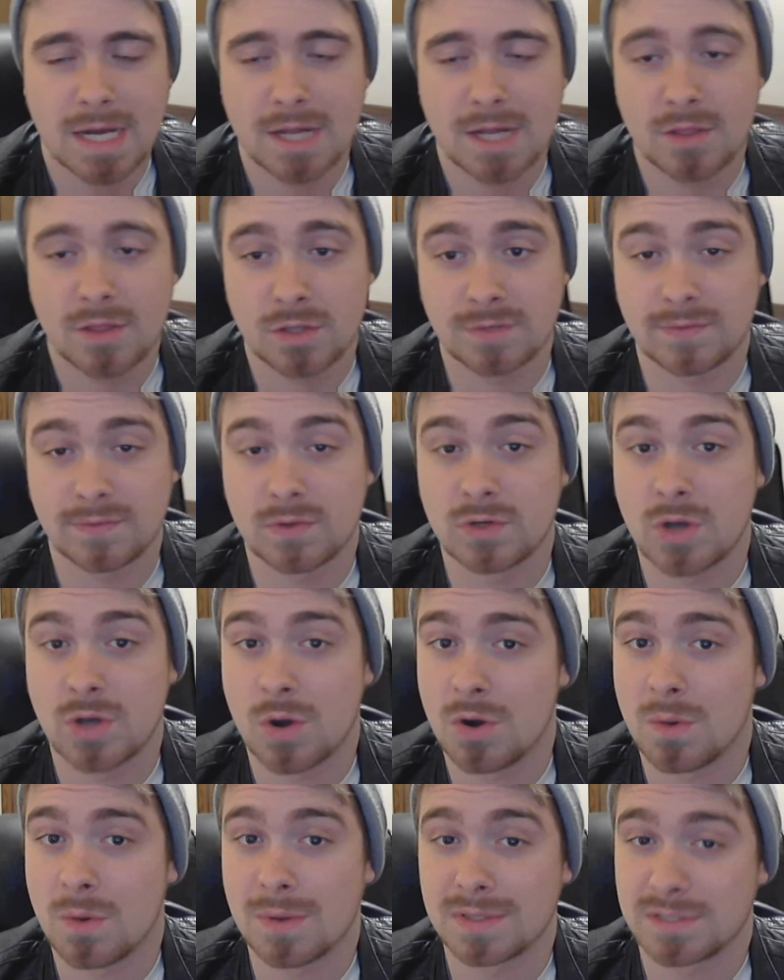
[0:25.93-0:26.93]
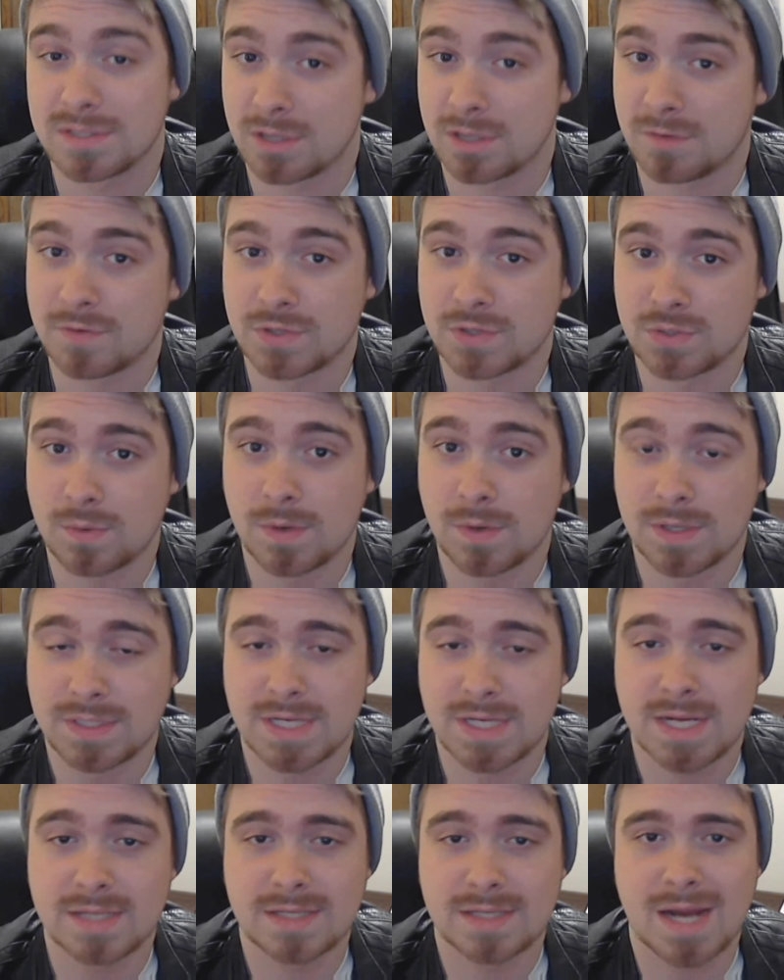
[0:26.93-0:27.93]
Those of you who don't know what Silver
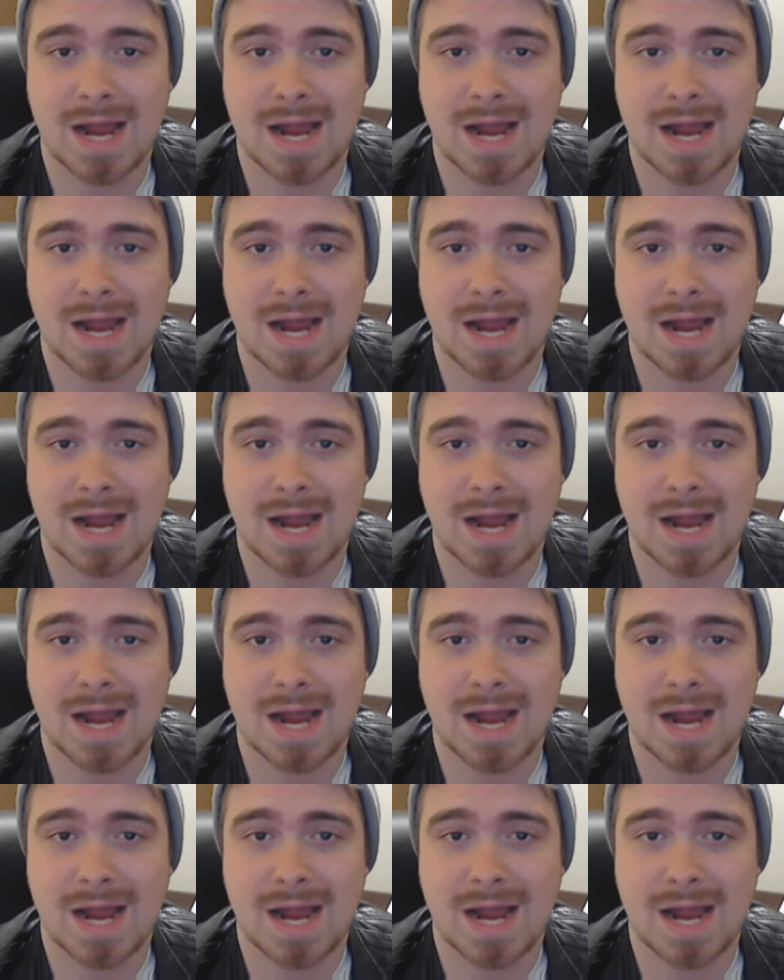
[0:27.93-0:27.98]
Swords is,